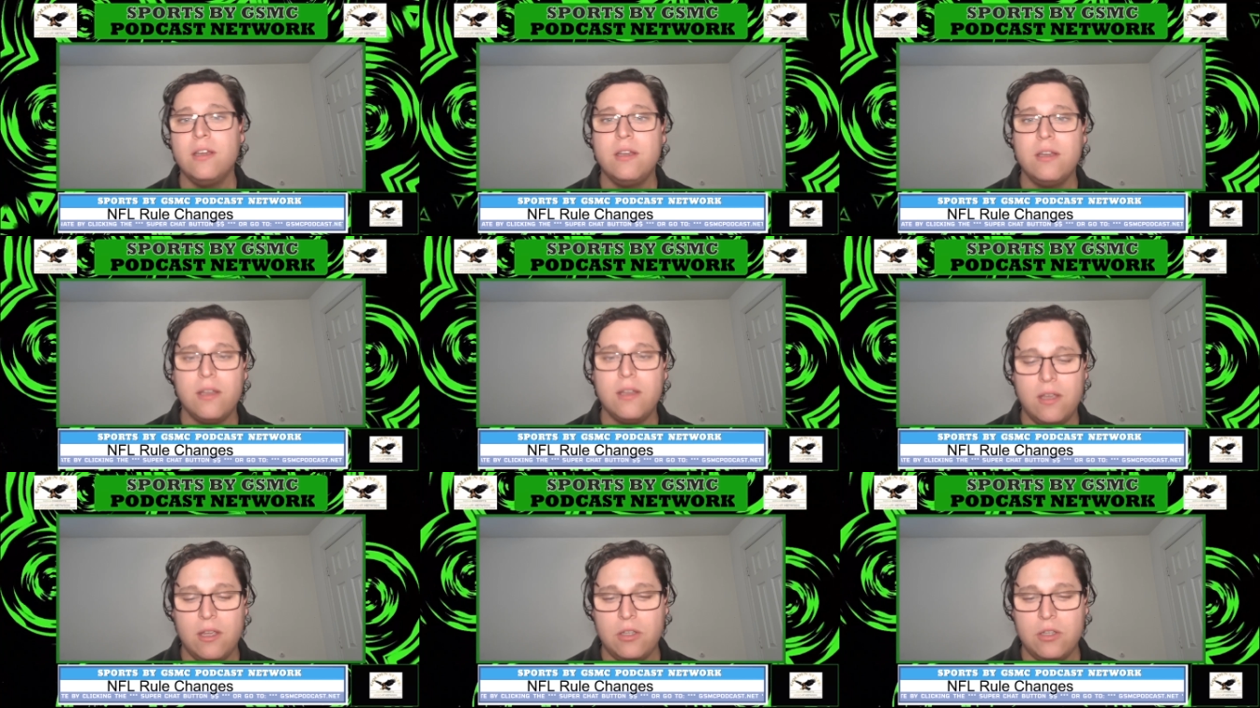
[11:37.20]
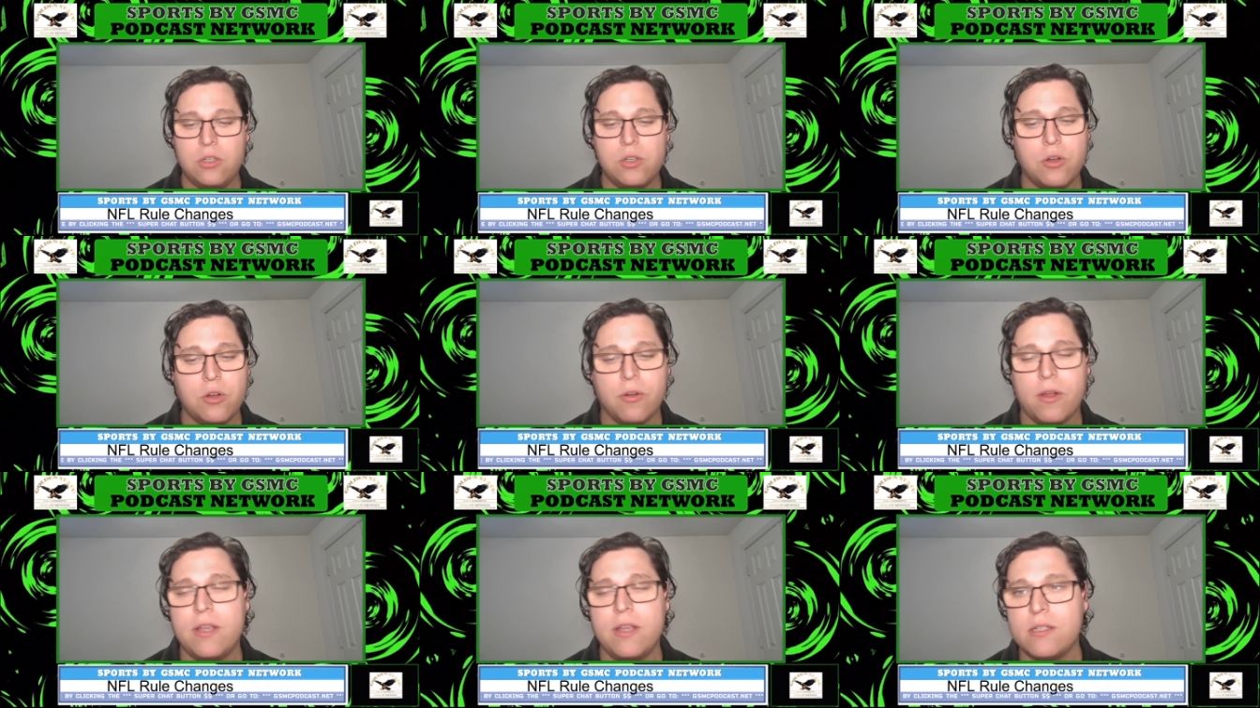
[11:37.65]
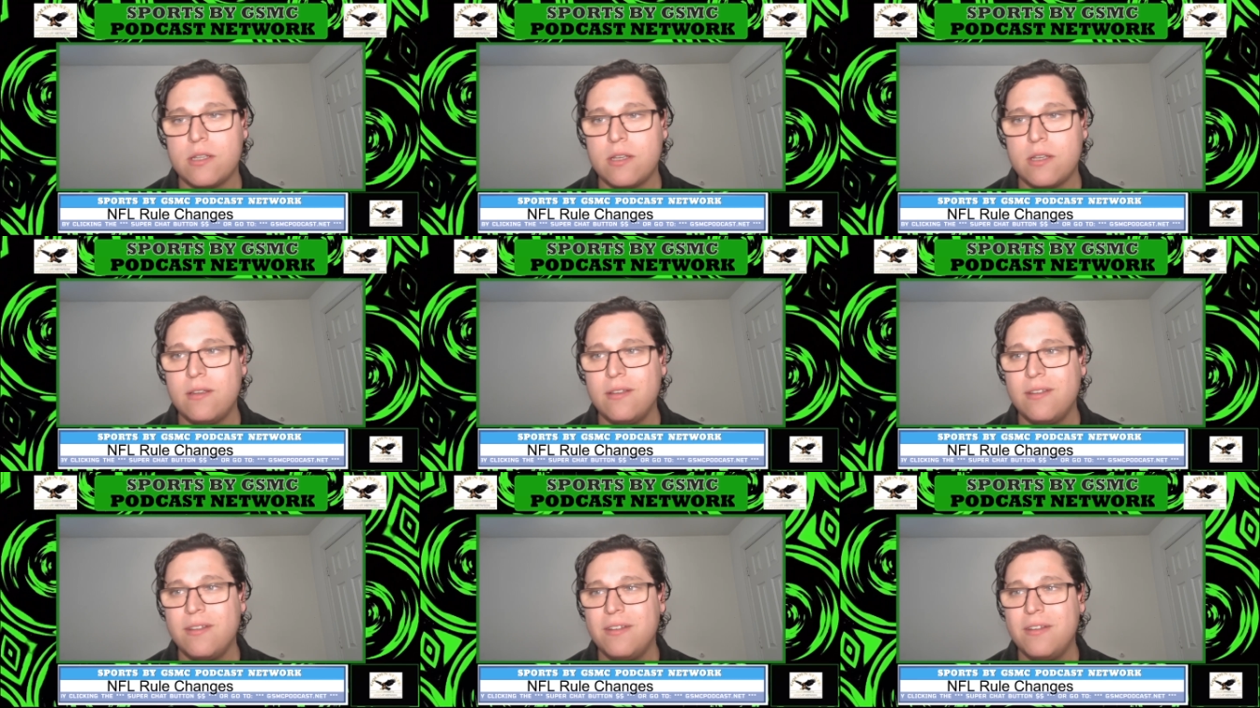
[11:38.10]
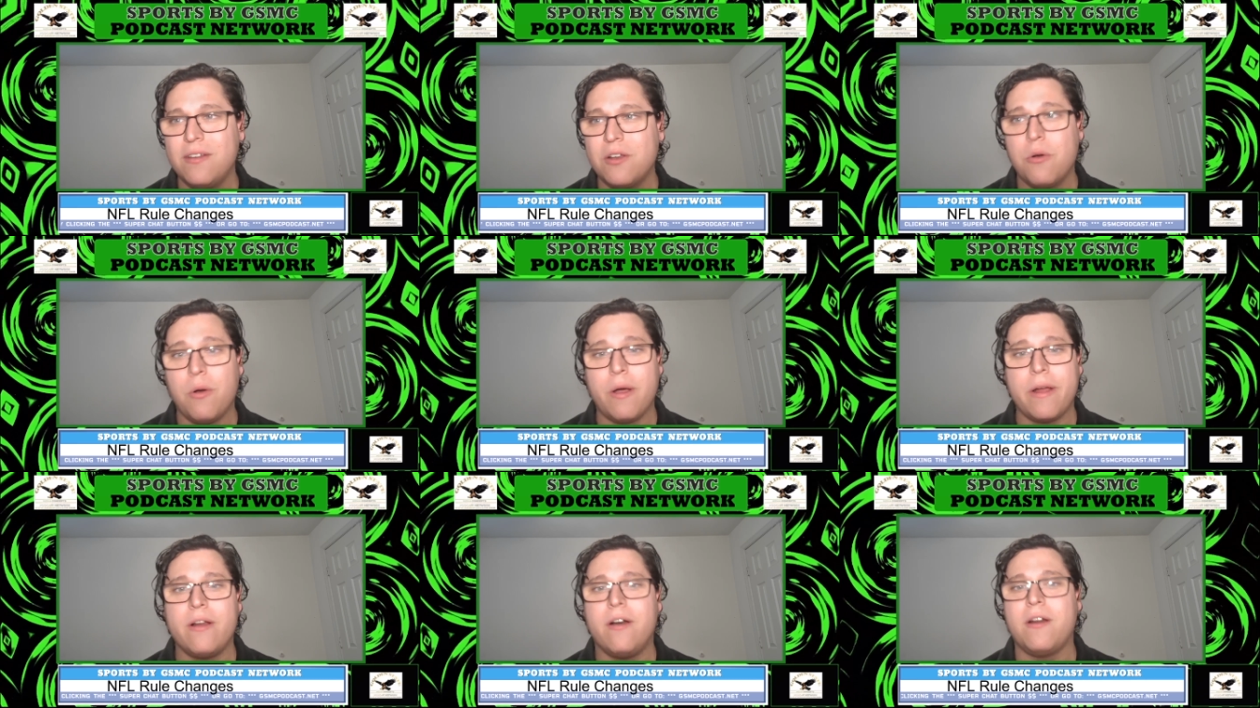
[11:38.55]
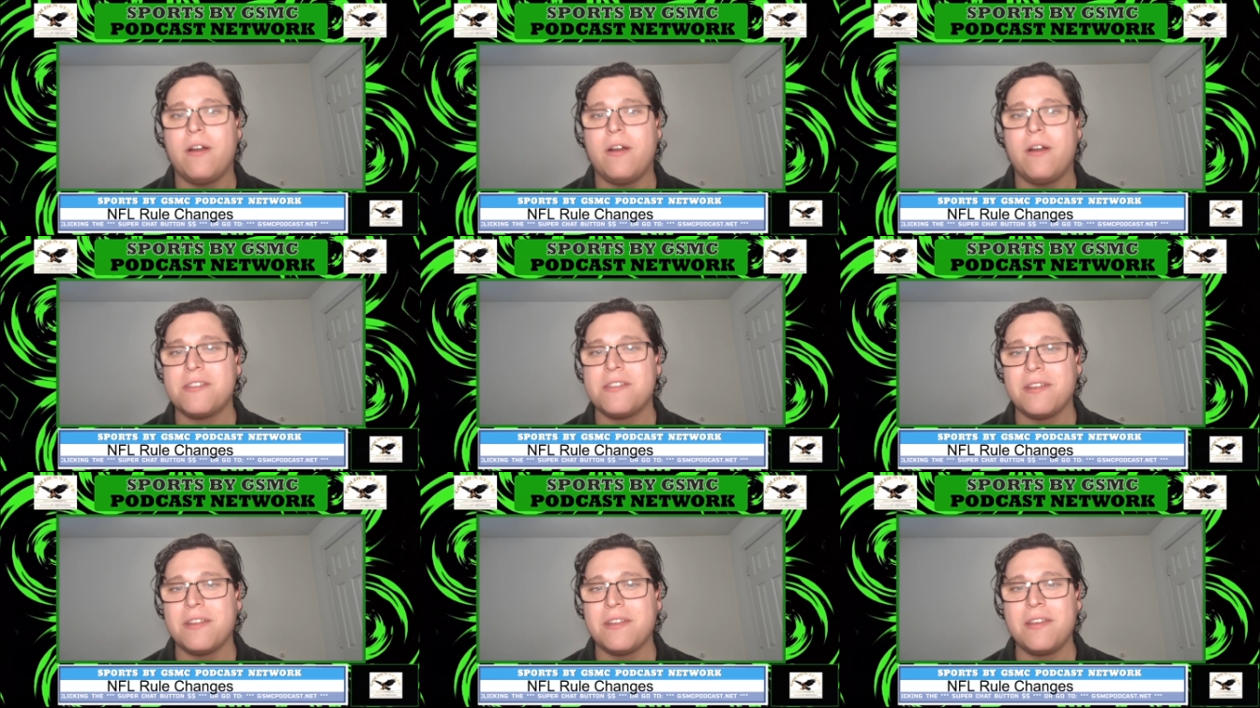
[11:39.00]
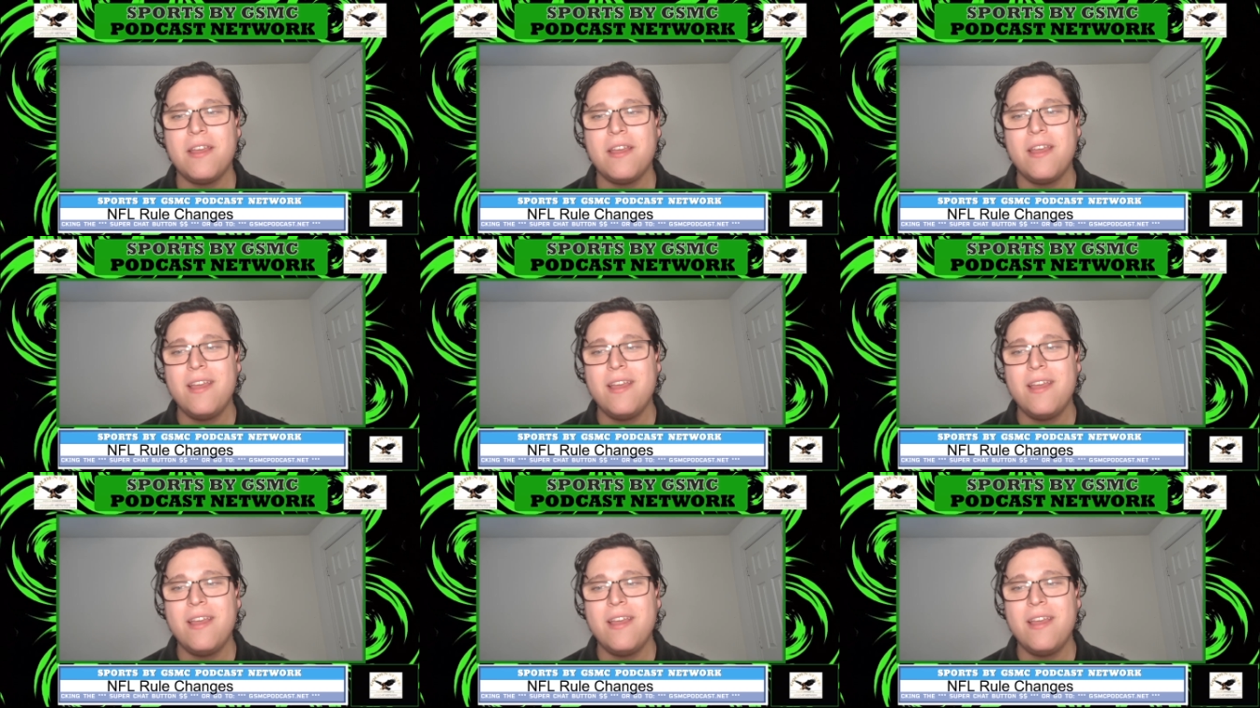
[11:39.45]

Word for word: is crazy, quite honestly.